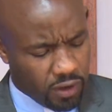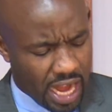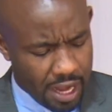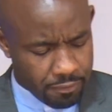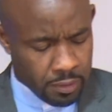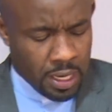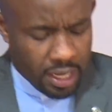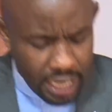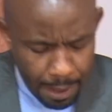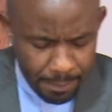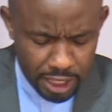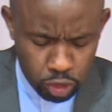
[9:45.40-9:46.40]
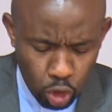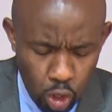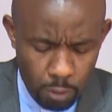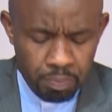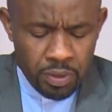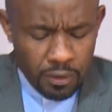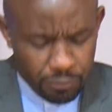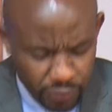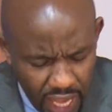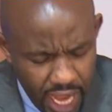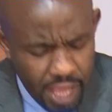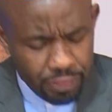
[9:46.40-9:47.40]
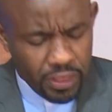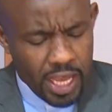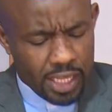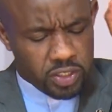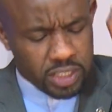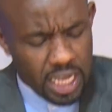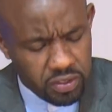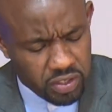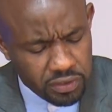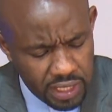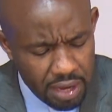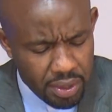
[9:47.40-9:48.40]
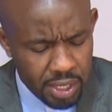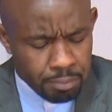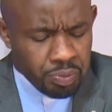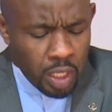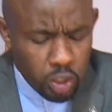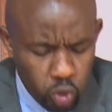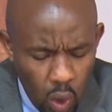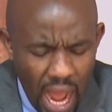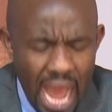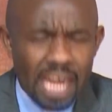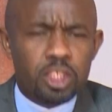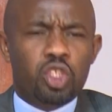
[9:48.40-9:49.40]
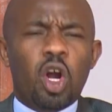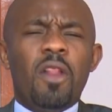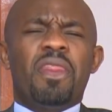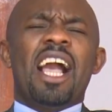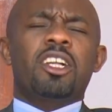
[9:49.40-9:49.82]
life. Number two, faith is necessary to enter the